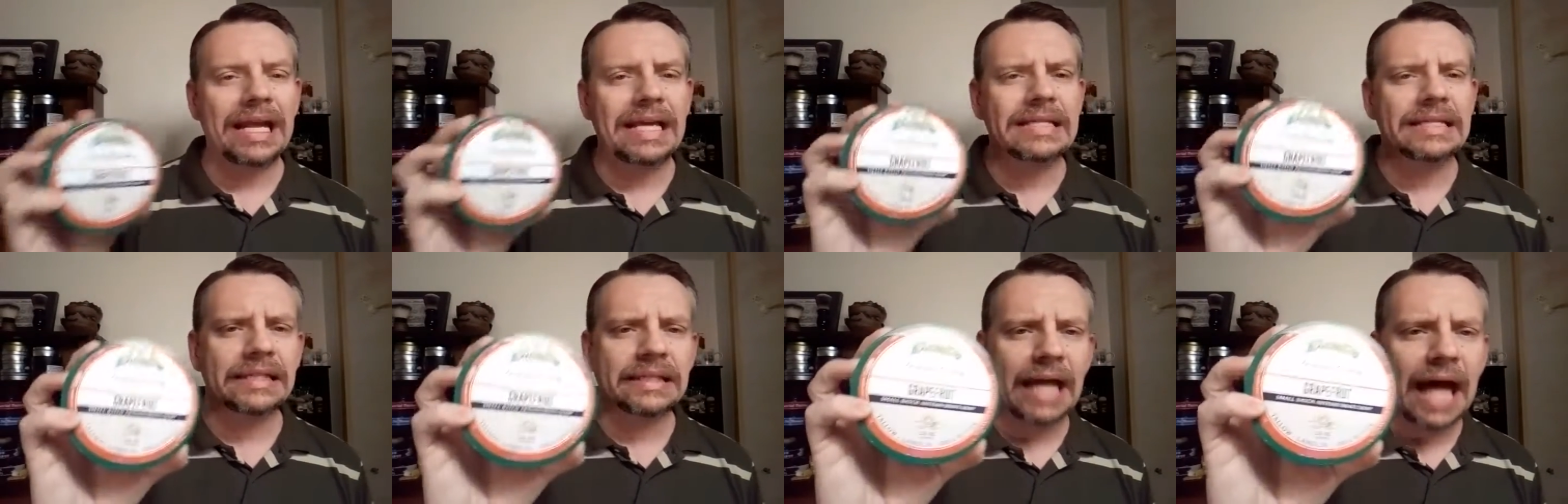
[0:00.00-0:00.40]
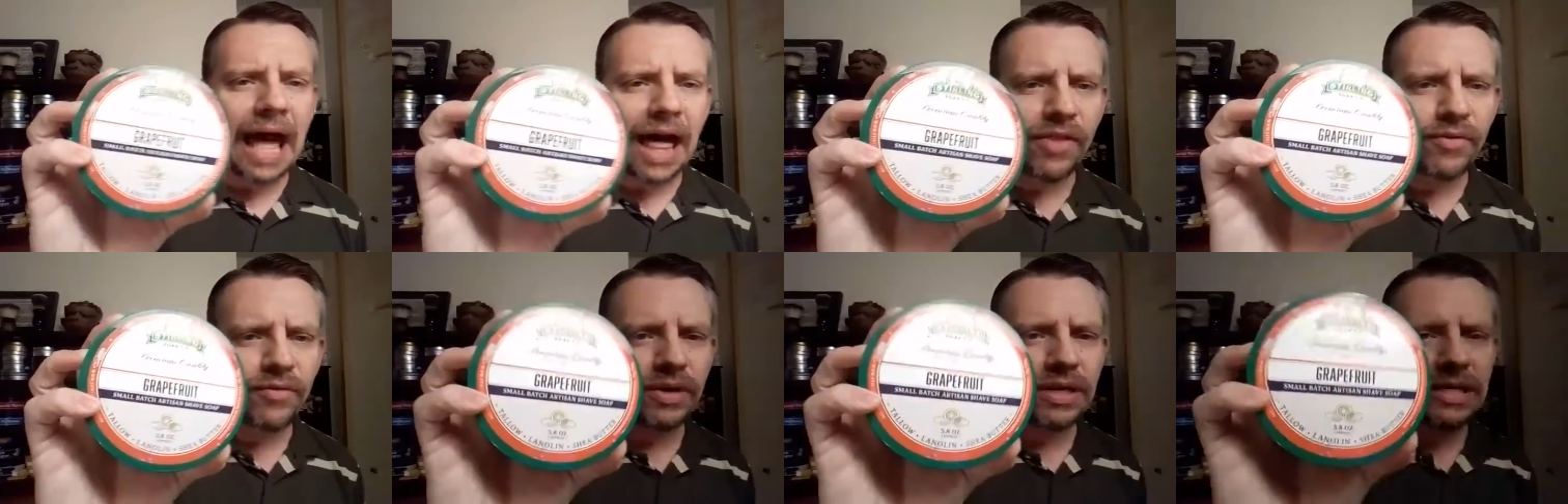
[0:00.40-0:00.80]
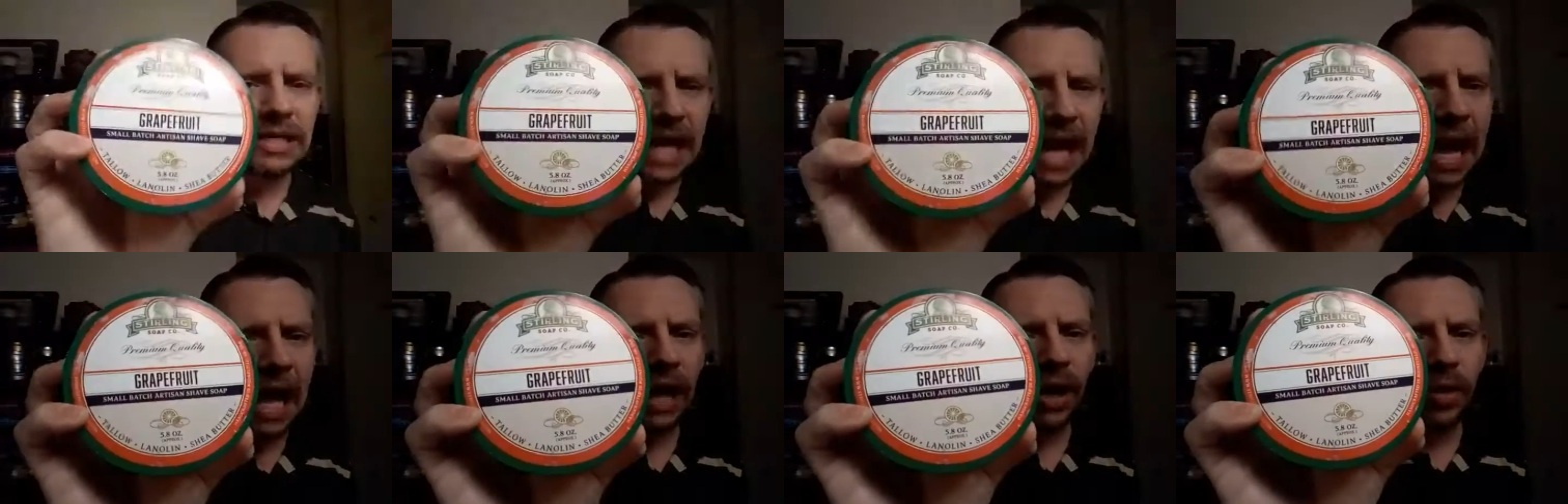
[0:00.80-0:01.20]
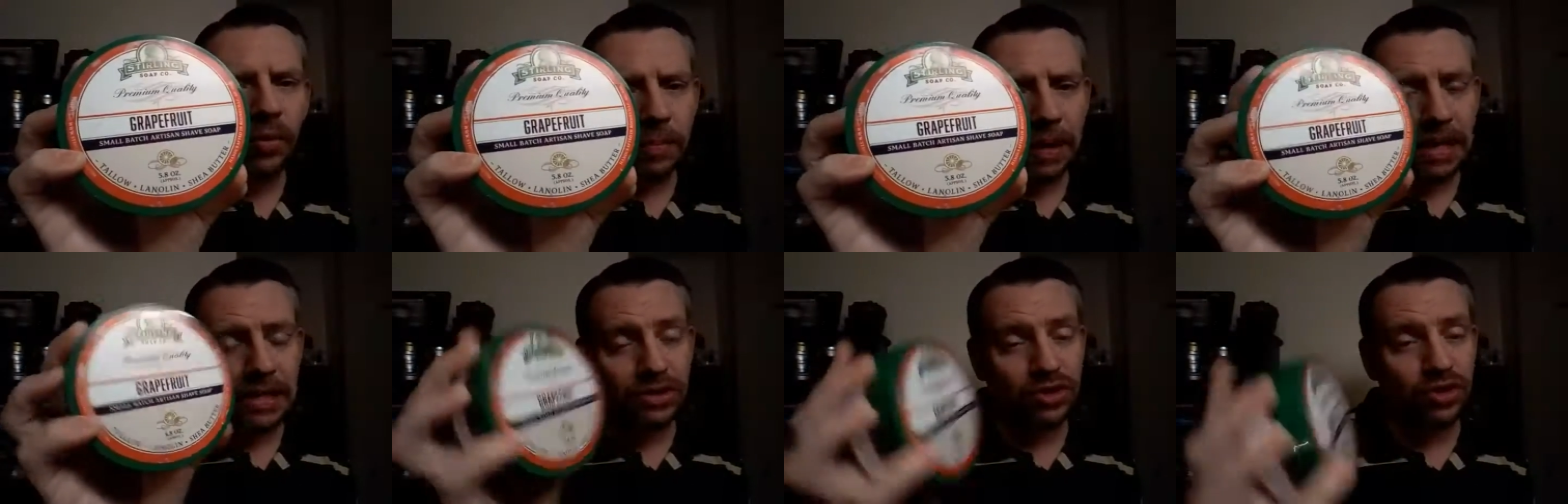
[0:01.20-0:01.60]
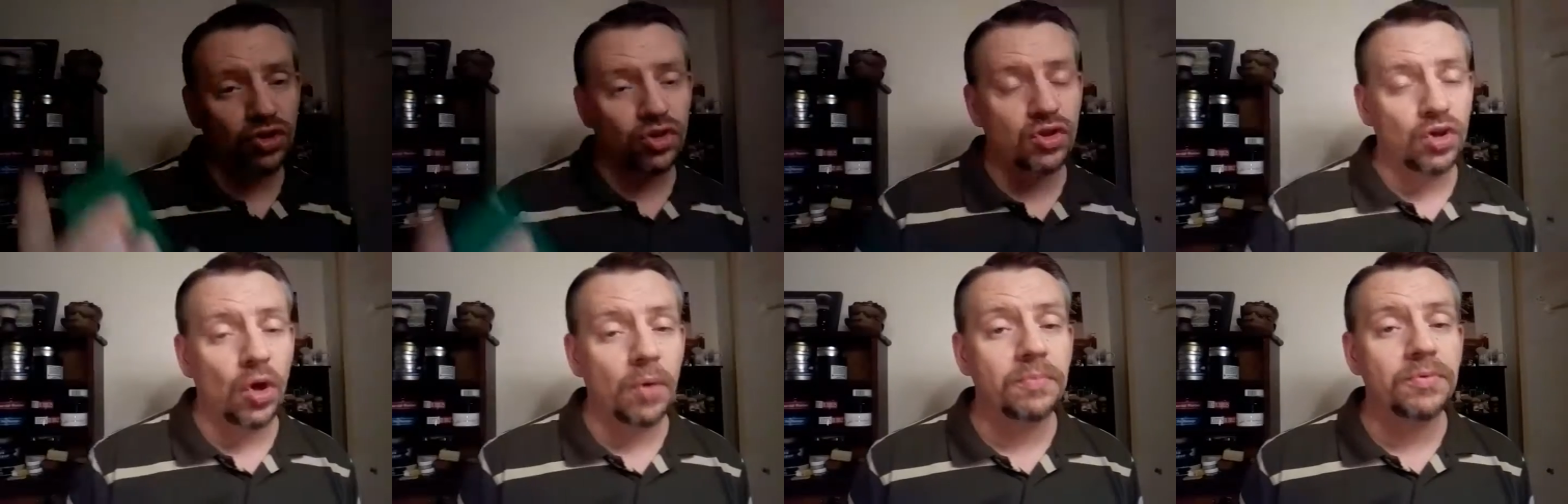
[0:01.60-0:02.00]
is lathering tallow-based
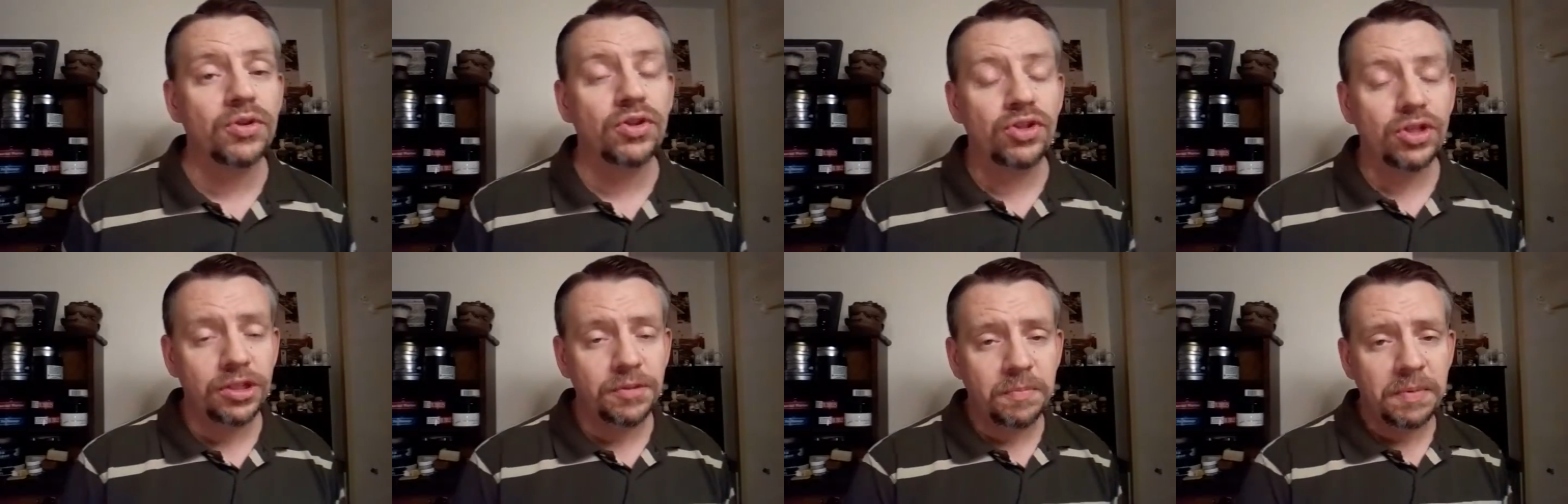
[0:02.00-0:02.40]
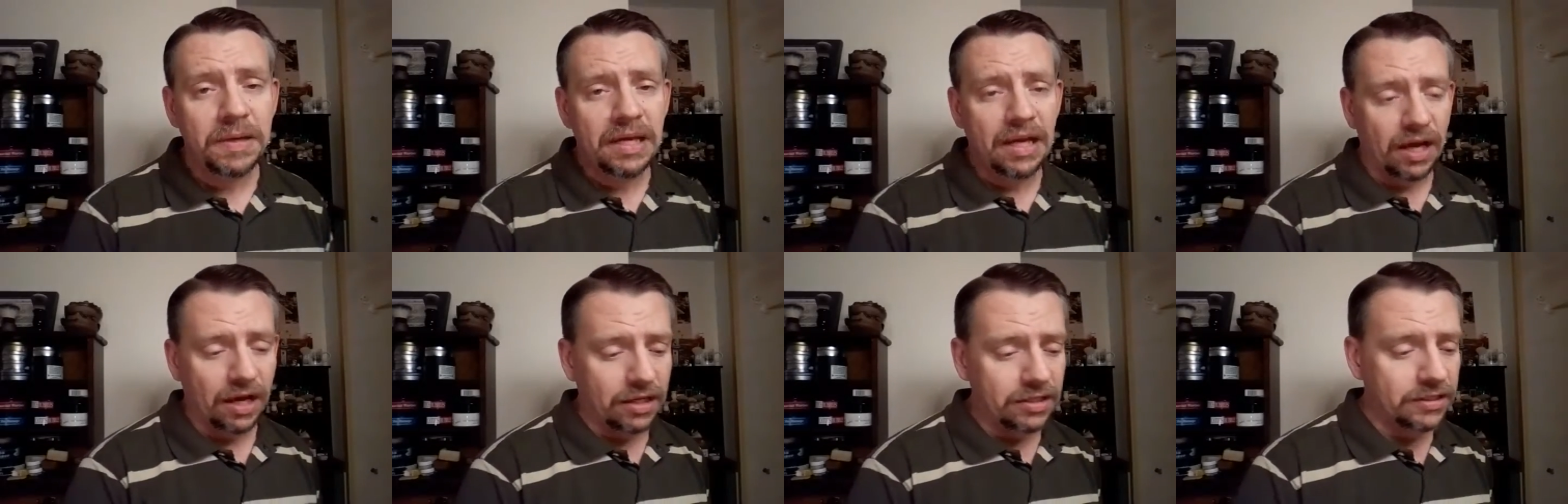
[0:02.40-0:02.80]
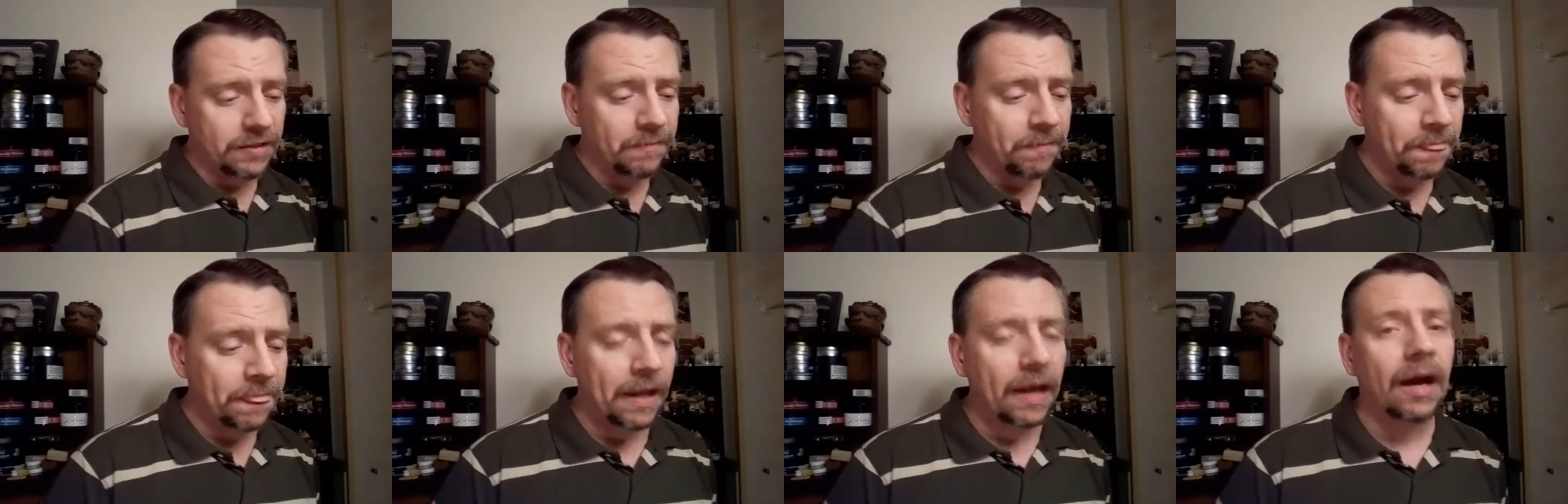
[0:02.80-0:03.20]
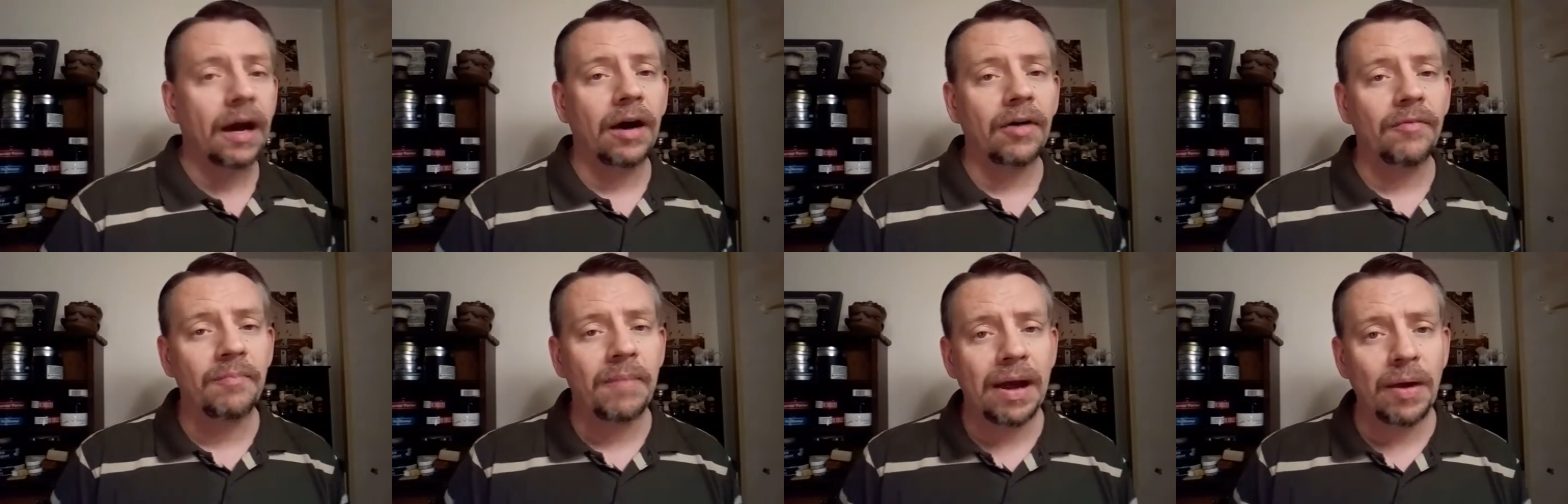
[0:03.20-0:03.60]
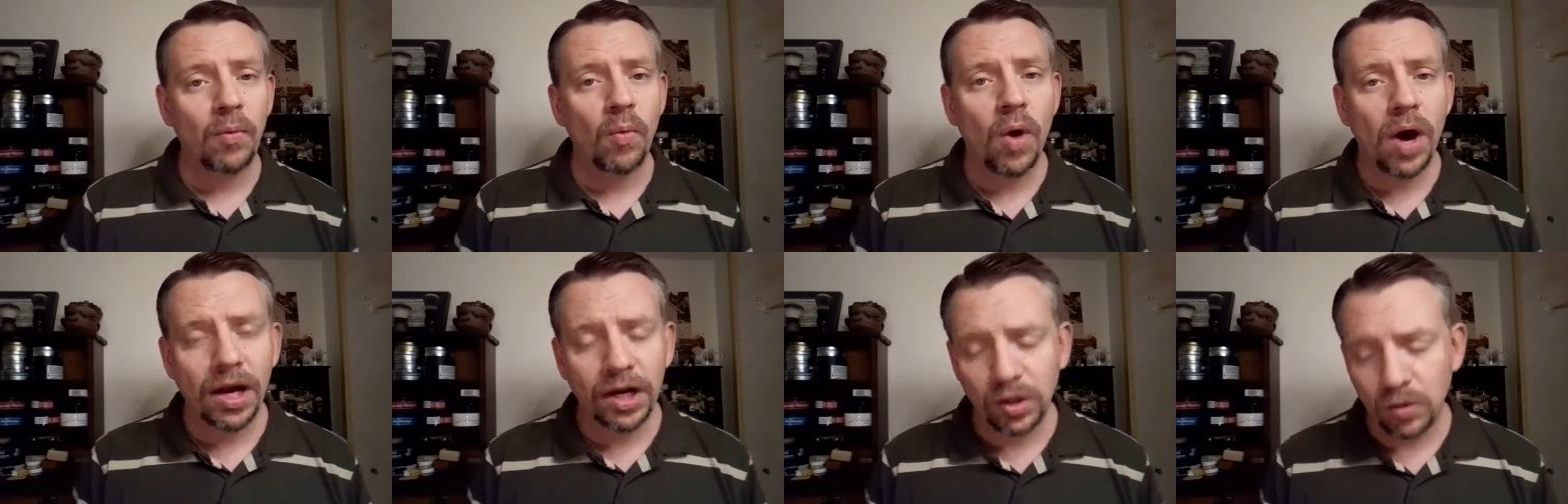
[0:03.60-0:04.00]
soaps, just because of my
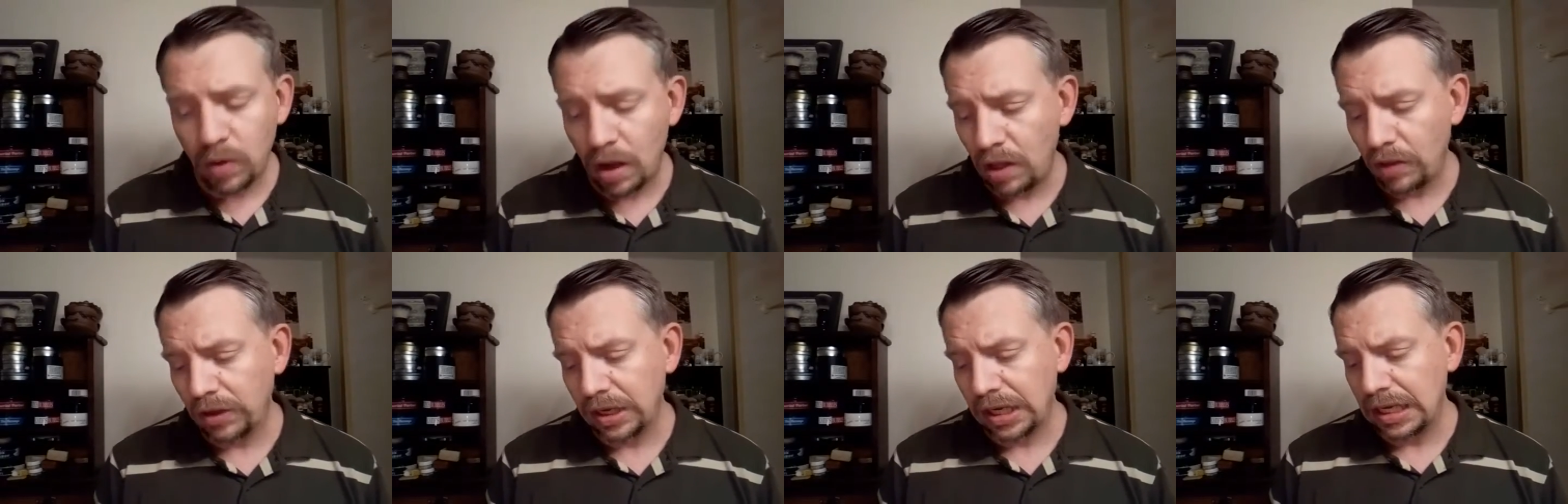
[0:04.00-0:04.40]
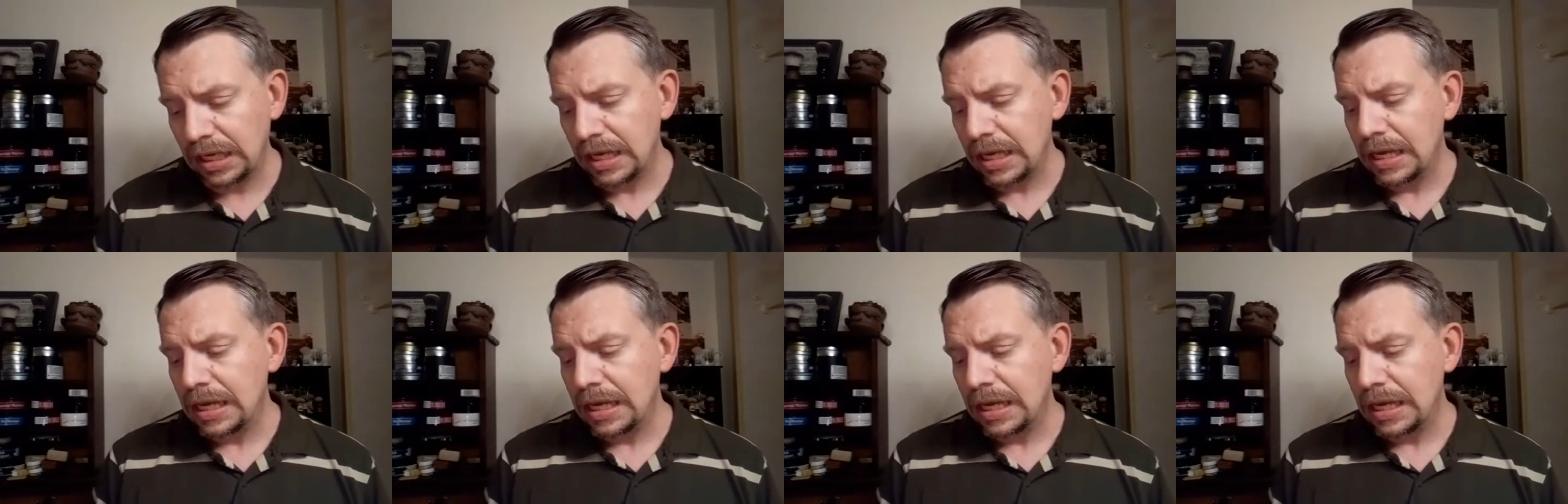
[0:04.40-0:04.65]
water quality.